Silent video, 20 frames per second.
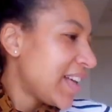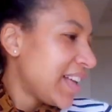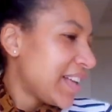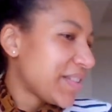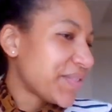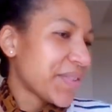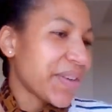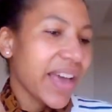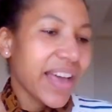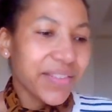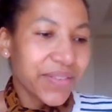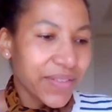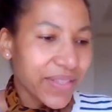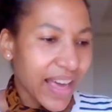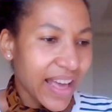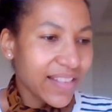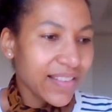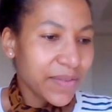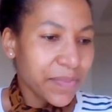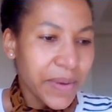So yeah, so
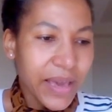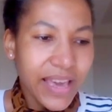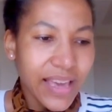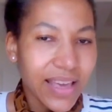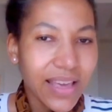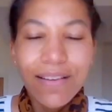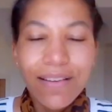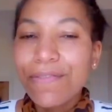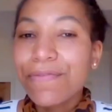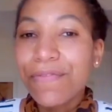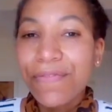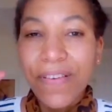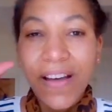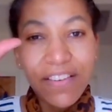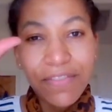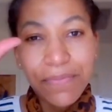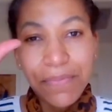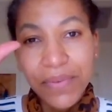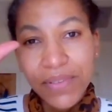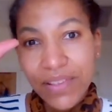that's me, five
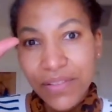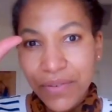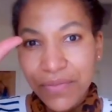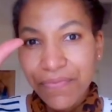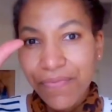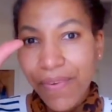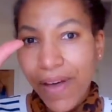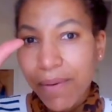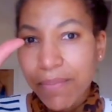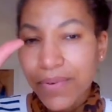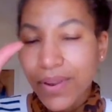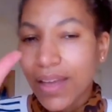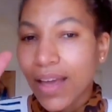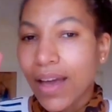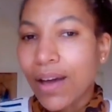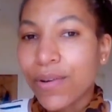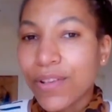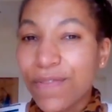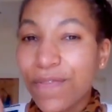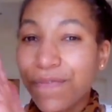pieces of fabric. I
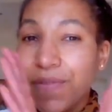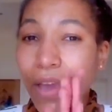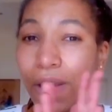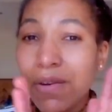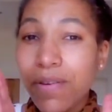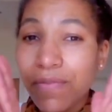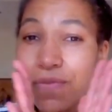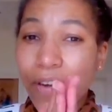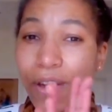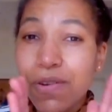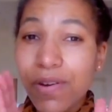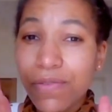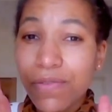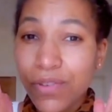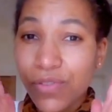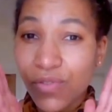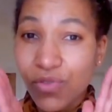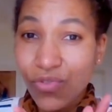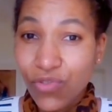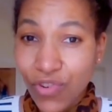was very, very
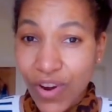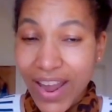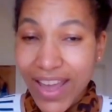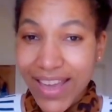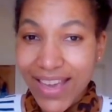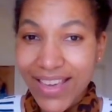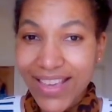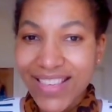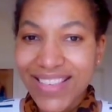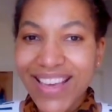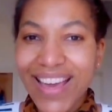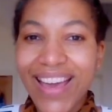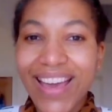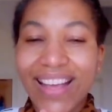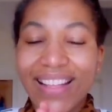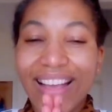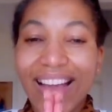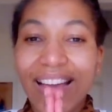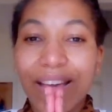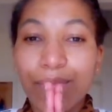restrained,
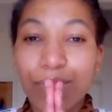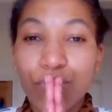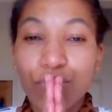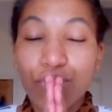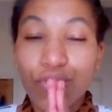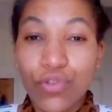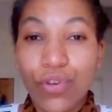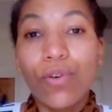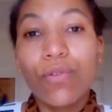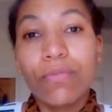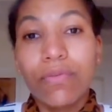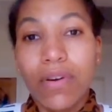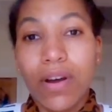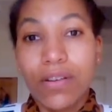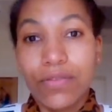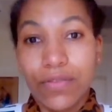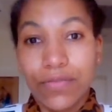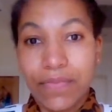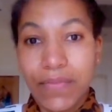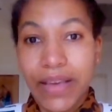and I'm so proud
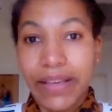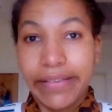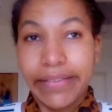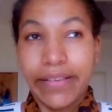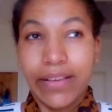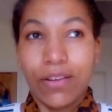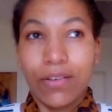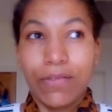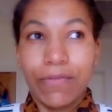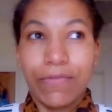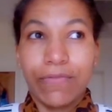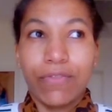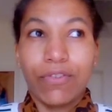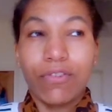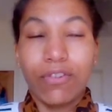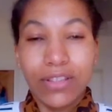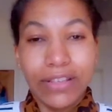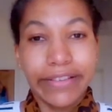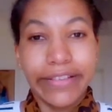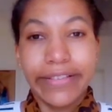of myself,
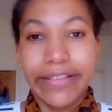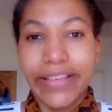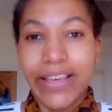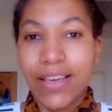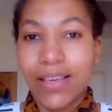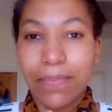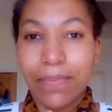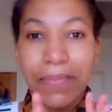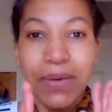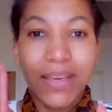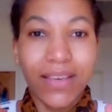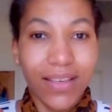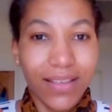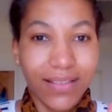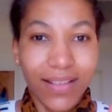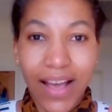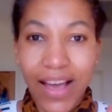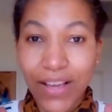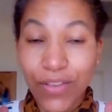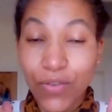honestly, because
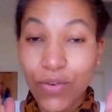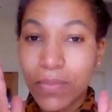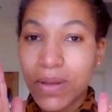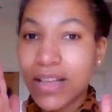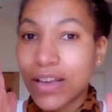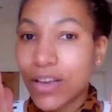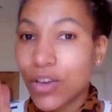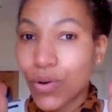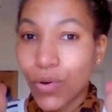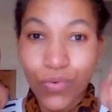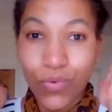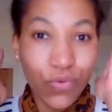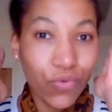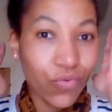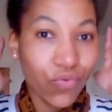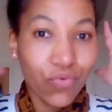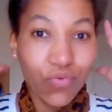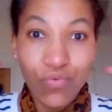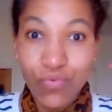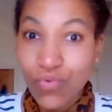I normally go
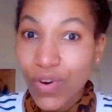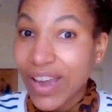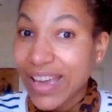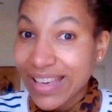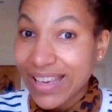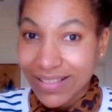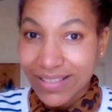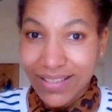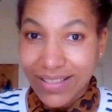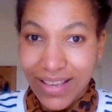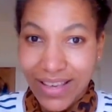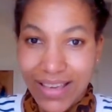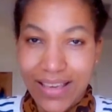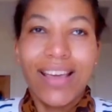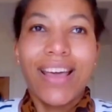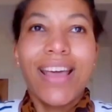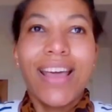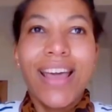crazy